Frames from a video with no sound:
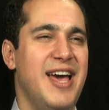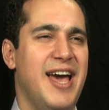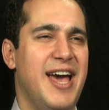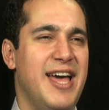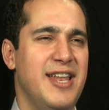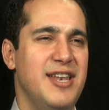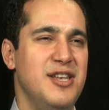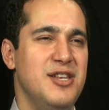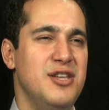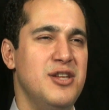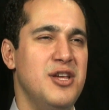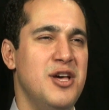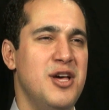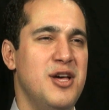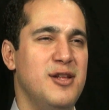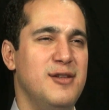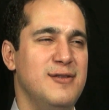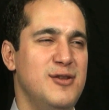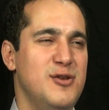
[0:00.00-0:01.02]
and
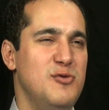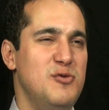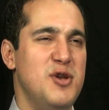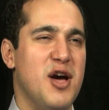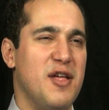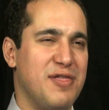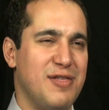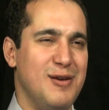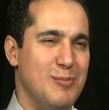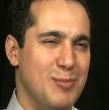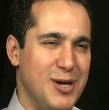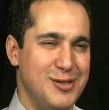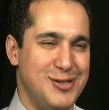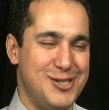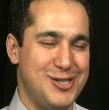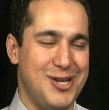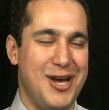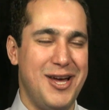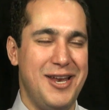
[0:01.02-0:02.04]
do nothing but
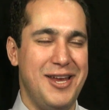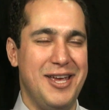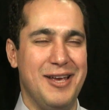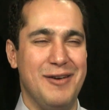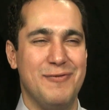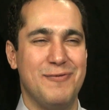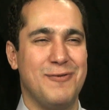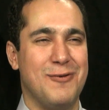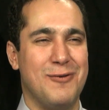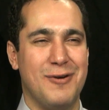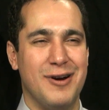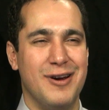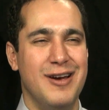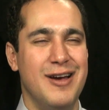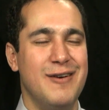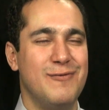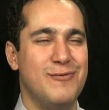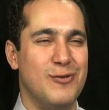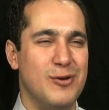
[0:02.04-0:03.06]
studying for
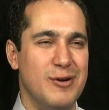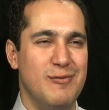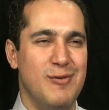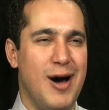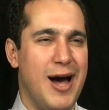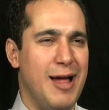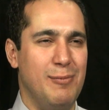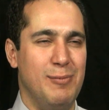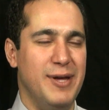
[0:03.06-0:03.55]
a while.